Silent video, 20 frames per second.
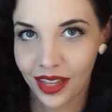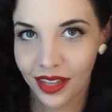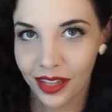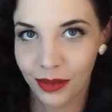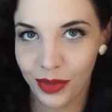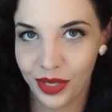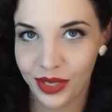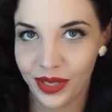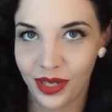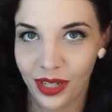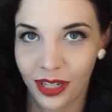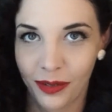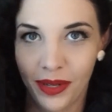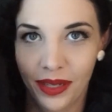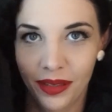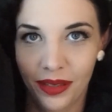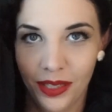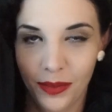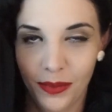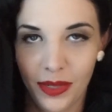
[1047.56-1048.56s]
Let me just talk
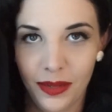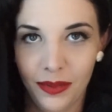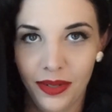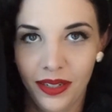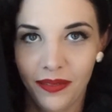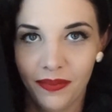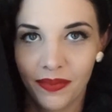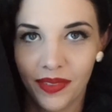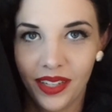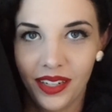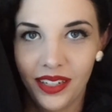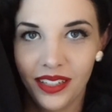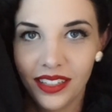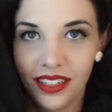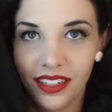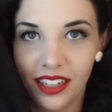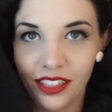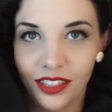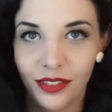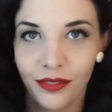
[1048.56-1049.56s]
about this baby. It is a
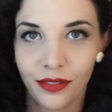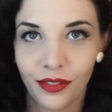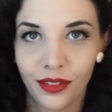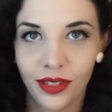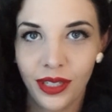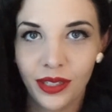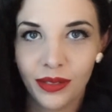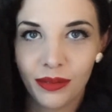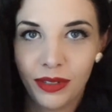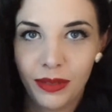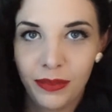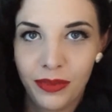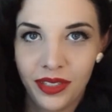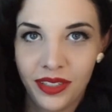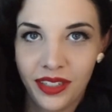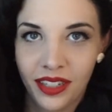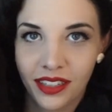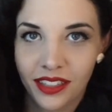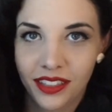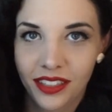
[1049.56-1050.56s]
1940s
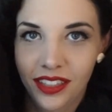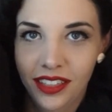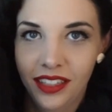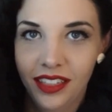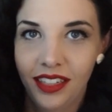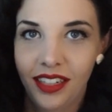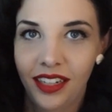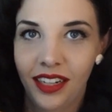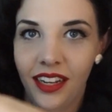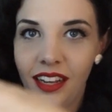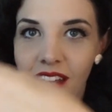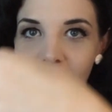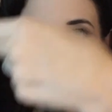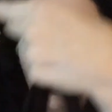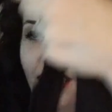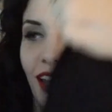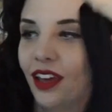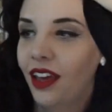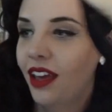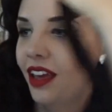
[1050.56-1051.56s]
reproduction,
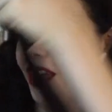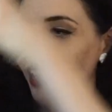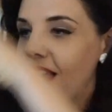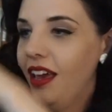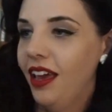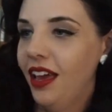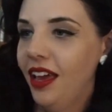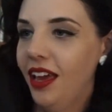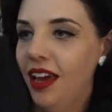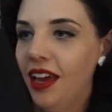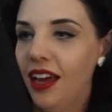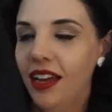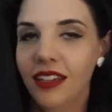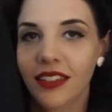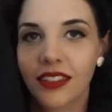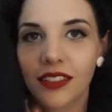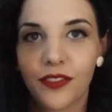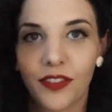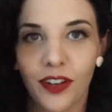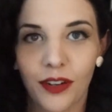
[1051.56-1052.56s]
and
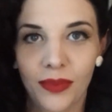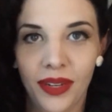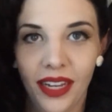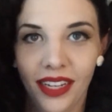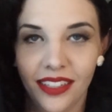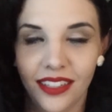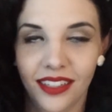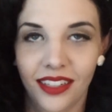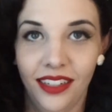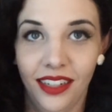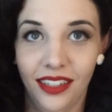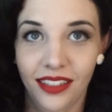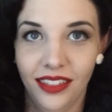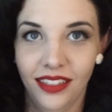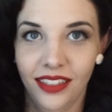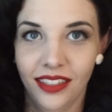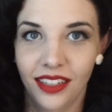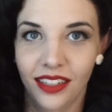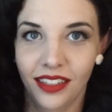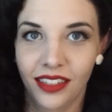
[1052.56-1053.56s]
it's from an
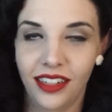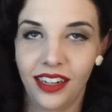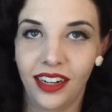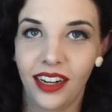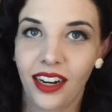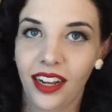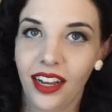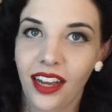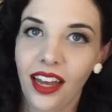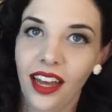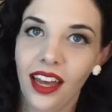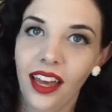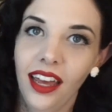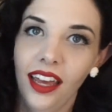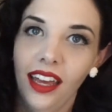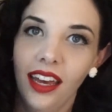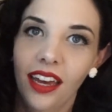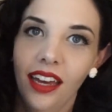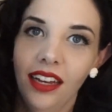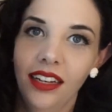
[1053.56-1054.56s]
Etsy seller,
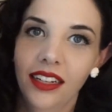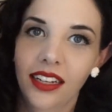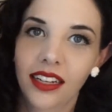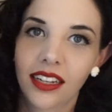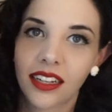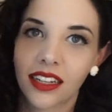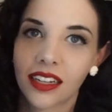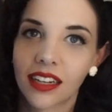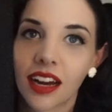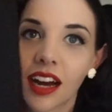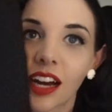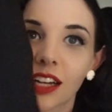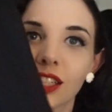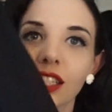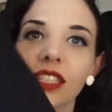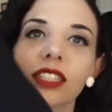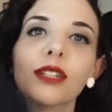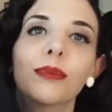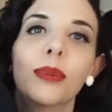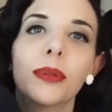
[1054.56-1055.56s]
and I'm
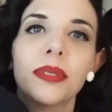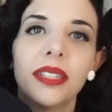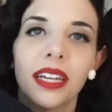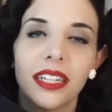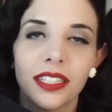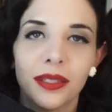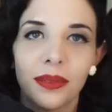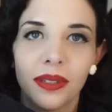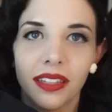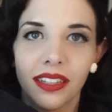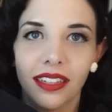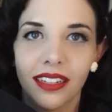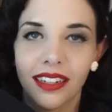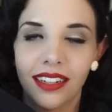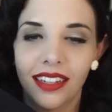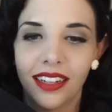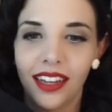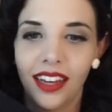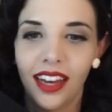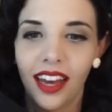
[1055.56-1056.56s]
just obsessed with it.
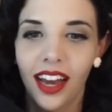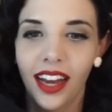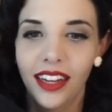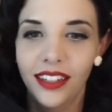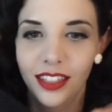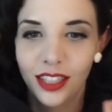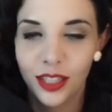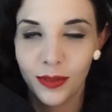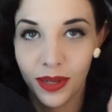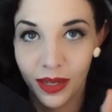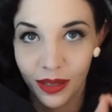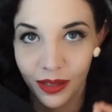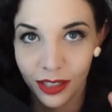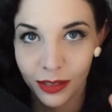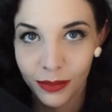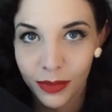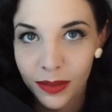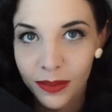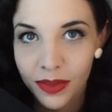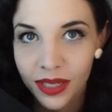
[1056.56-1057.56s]
I did spend a little
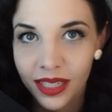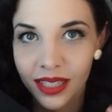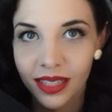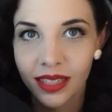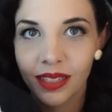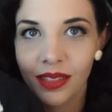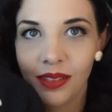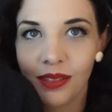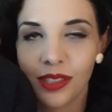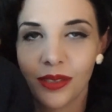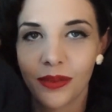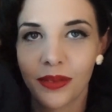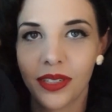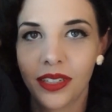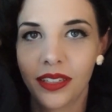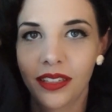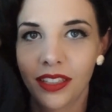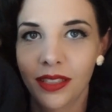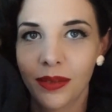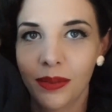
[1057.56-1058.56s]
more money than usual
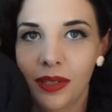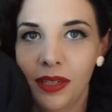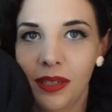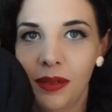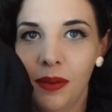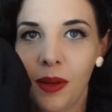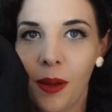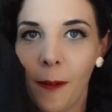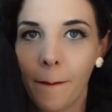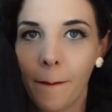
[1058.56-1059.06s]
on this one,